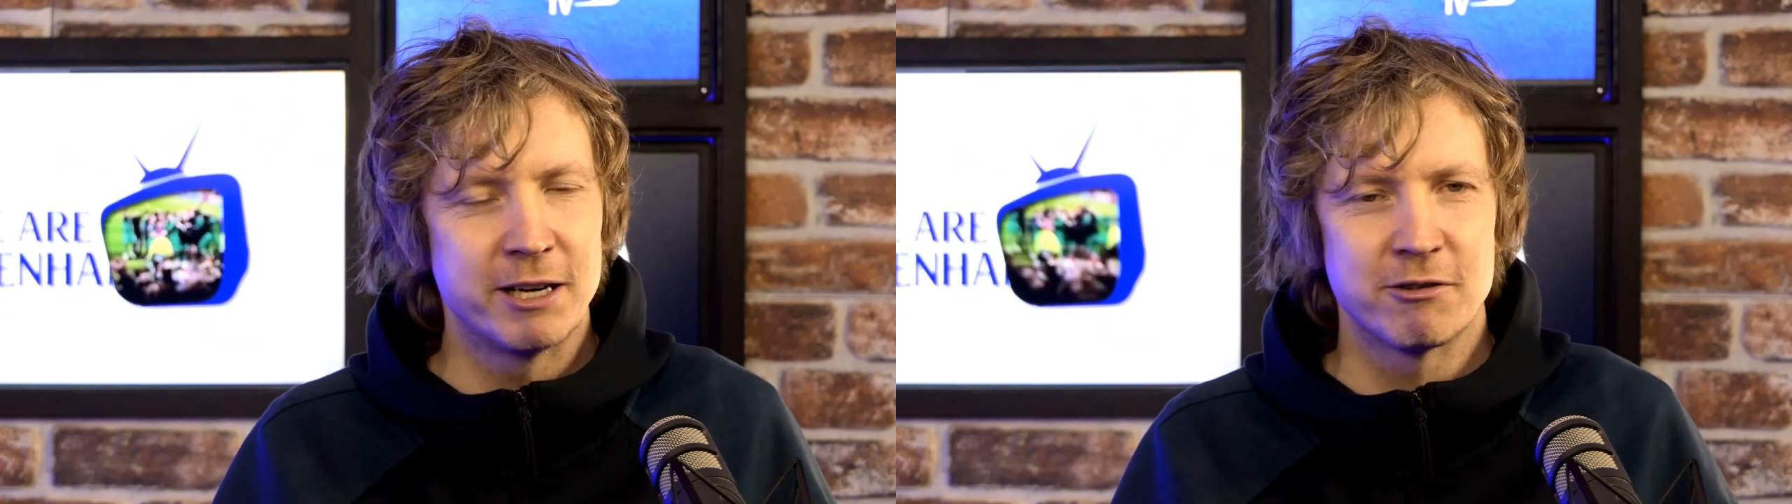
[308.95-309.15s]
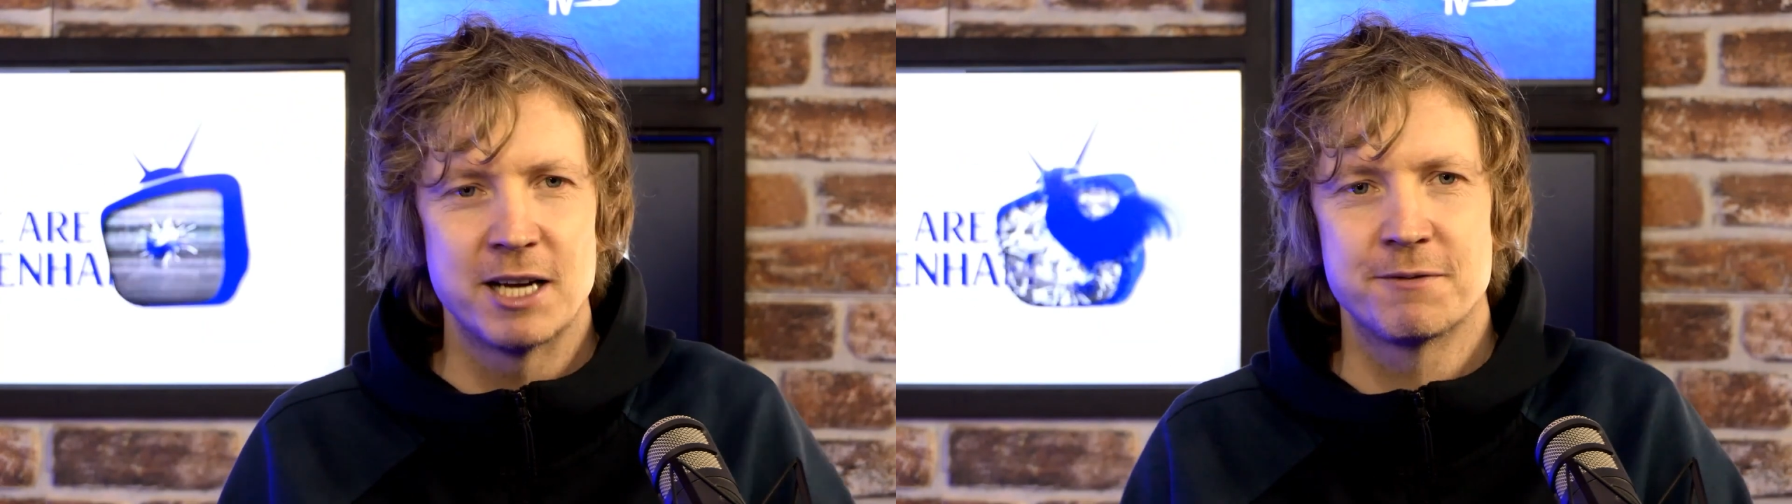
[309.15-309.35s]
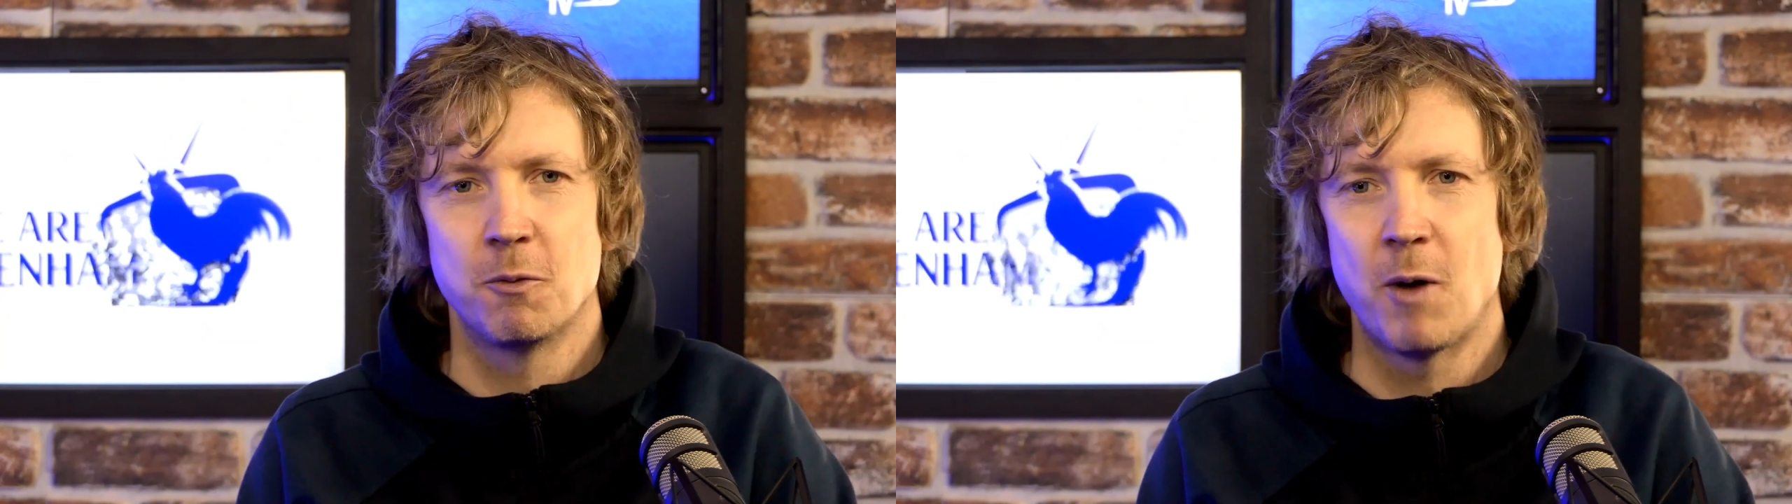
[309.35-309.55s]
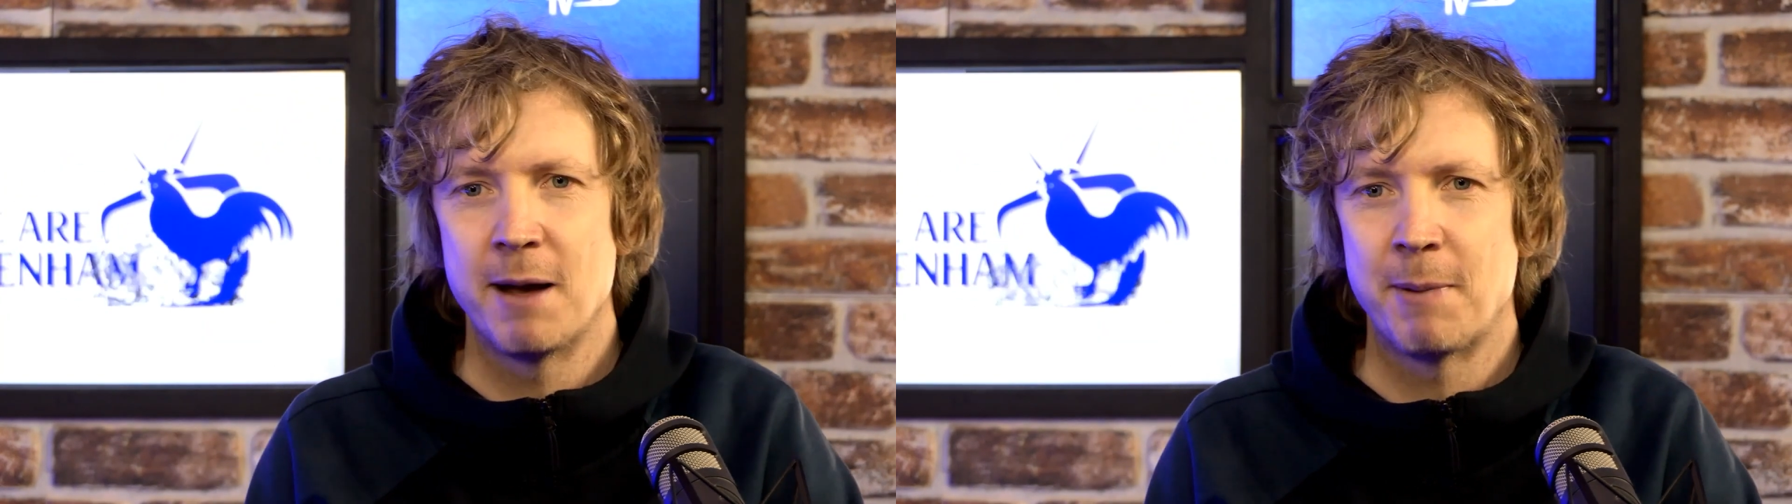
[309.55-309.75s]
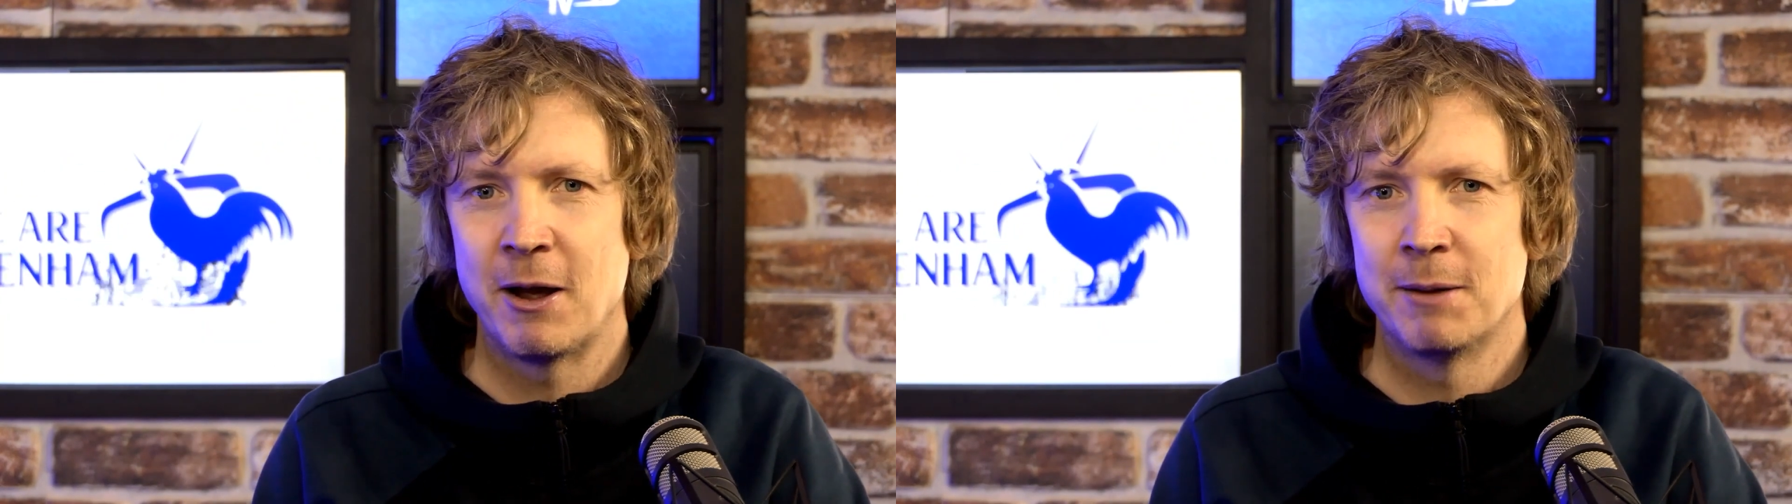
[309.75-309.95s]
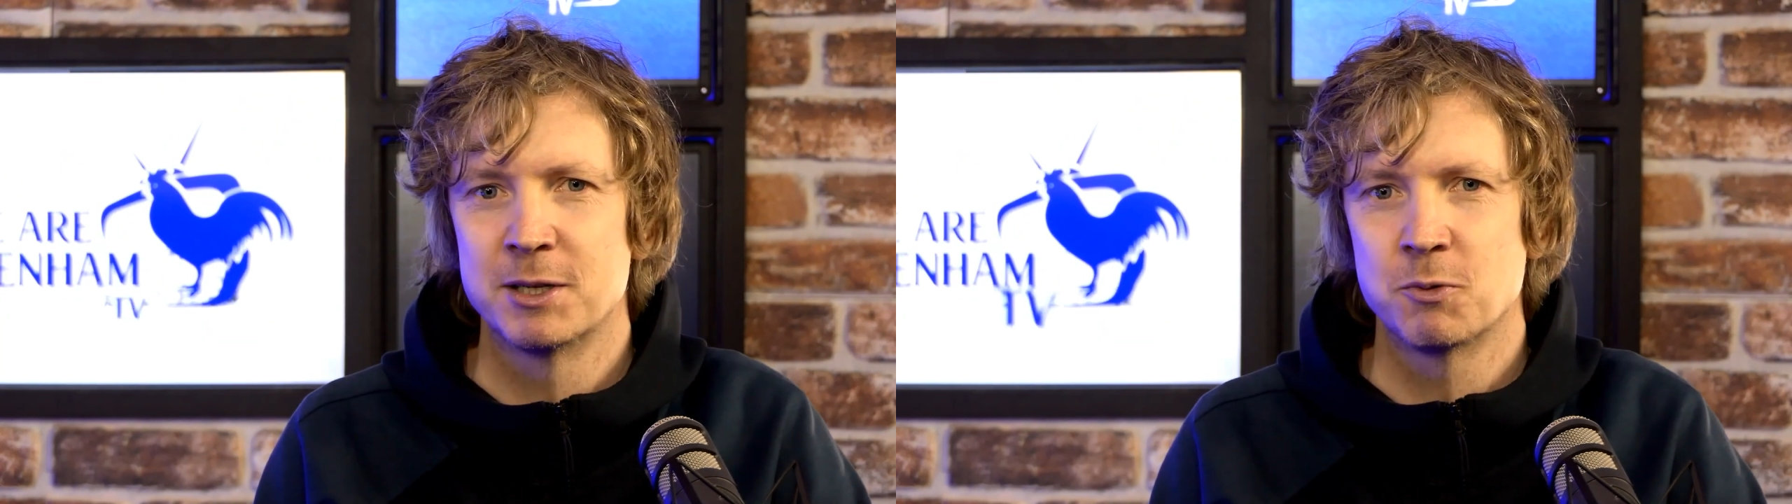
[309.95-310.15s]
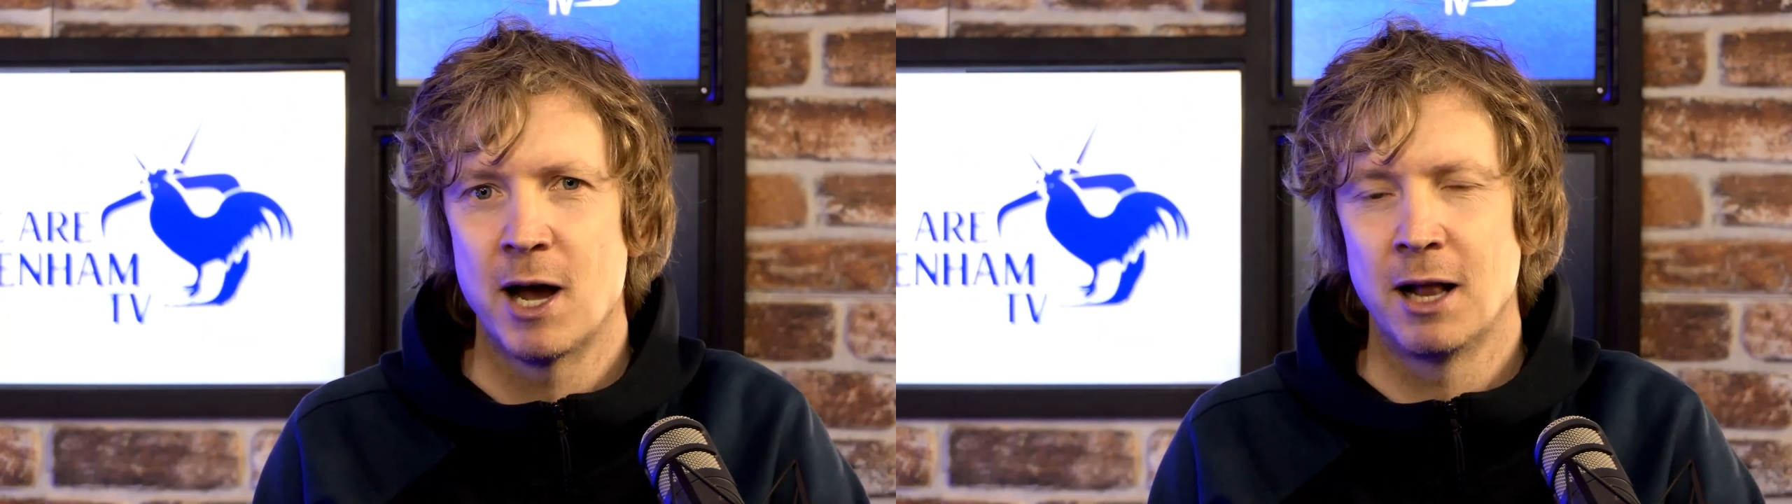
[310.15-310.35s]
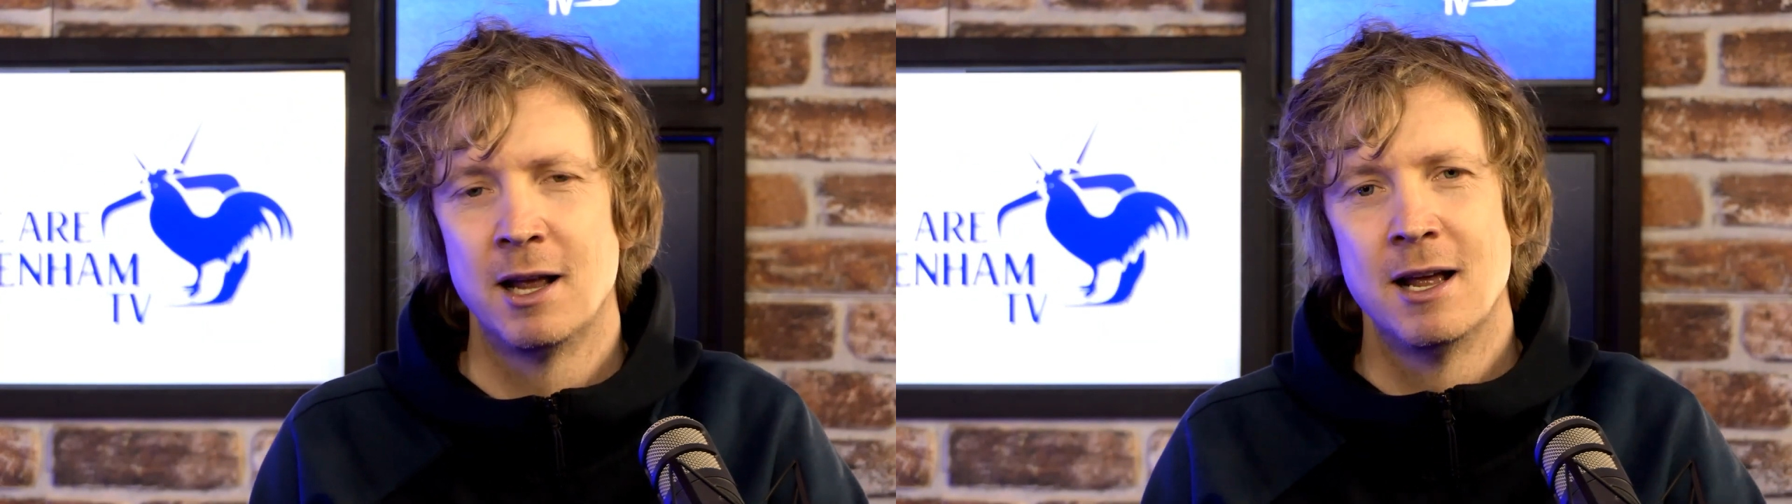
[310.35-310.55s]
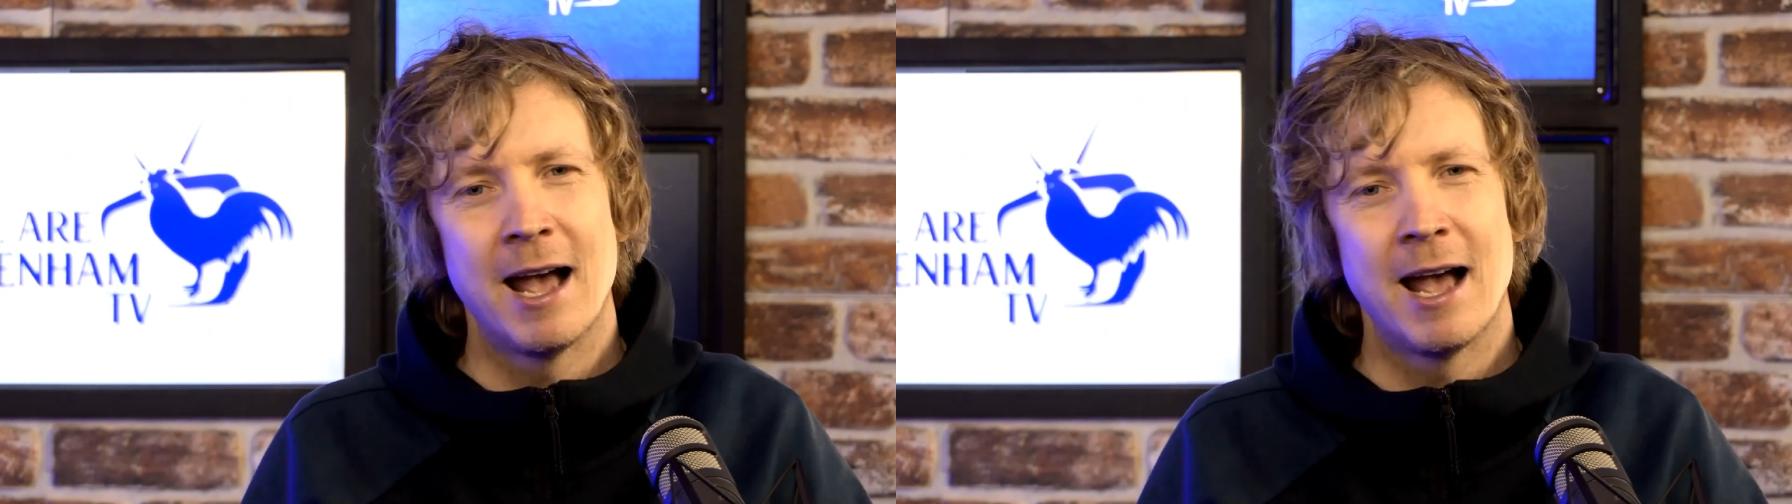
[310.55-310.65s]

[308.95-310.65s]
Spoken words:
graceful way about him as well.